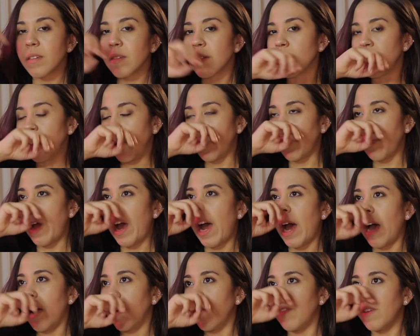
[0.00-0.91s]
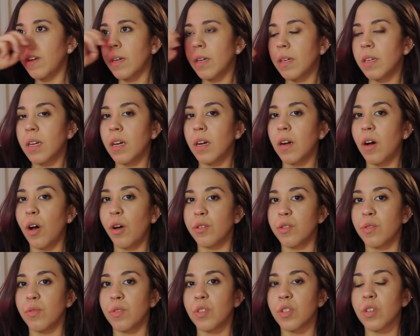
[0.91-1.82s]
So you have
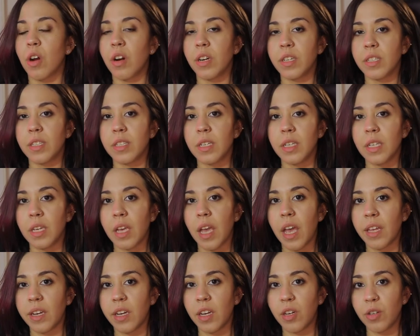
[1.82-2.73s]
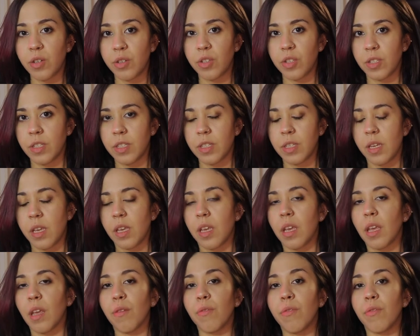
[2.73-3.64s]
also scarcity and
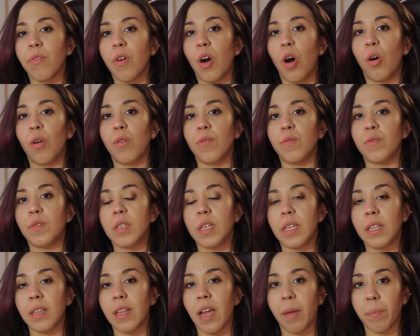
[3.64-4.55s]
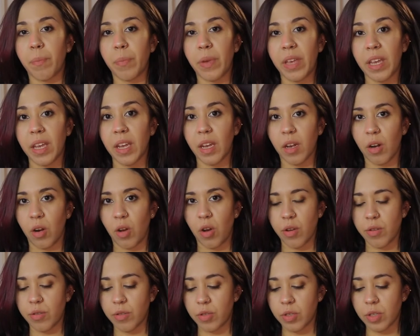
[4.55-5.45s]
urgency involved in that peak
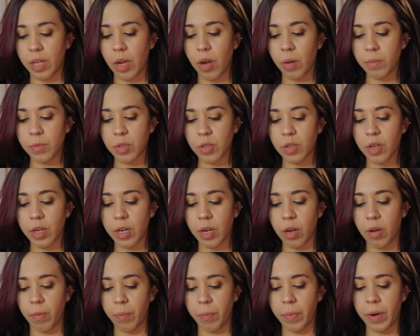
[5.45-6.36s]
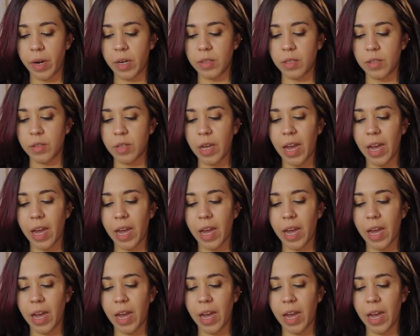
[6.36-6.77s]
launch. Now I'm just gonna compare the.